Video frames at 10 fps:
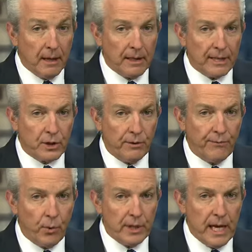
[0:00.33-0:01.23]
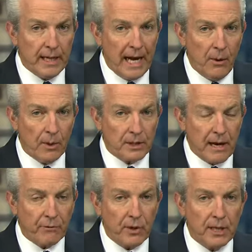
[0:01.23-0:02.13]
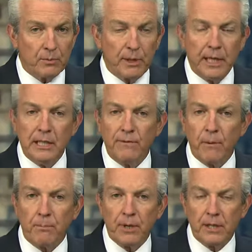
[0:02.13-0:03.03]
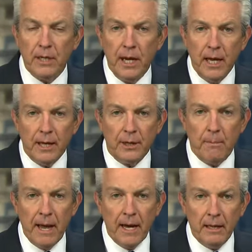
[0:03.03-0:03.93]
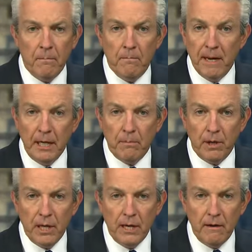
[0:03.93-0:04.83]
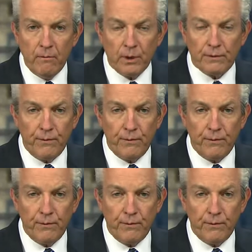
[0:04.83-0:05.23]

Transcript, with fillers: Less than 48 hours after his release from prison, the man many believe was